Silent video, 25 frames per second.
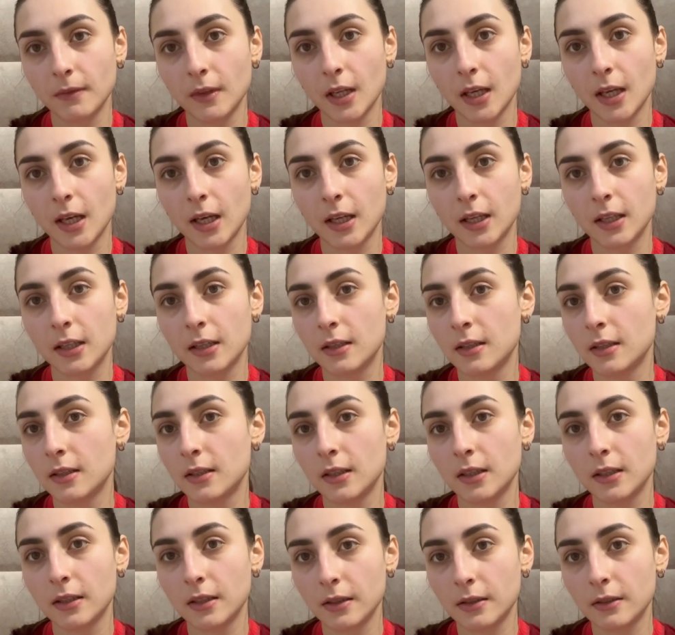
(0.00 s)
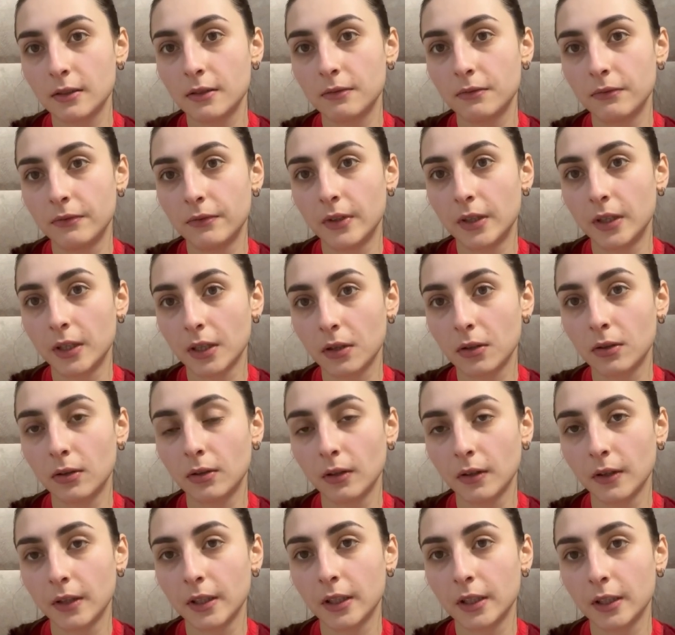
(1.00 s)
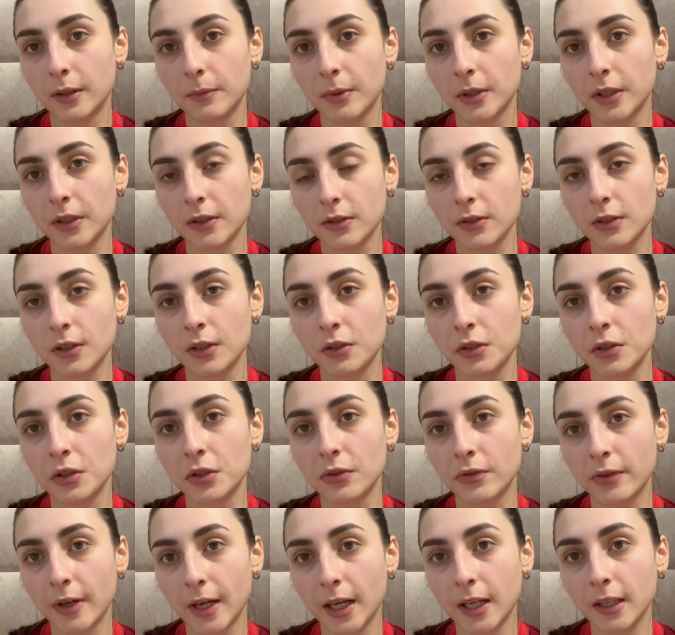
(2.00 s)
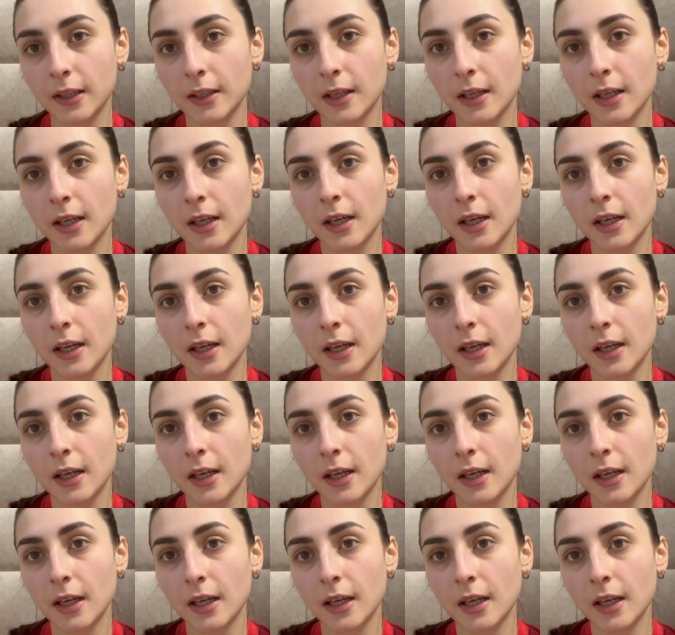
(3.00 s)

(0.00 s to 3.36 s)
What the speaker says: And it is very cold there, because in Ukraine,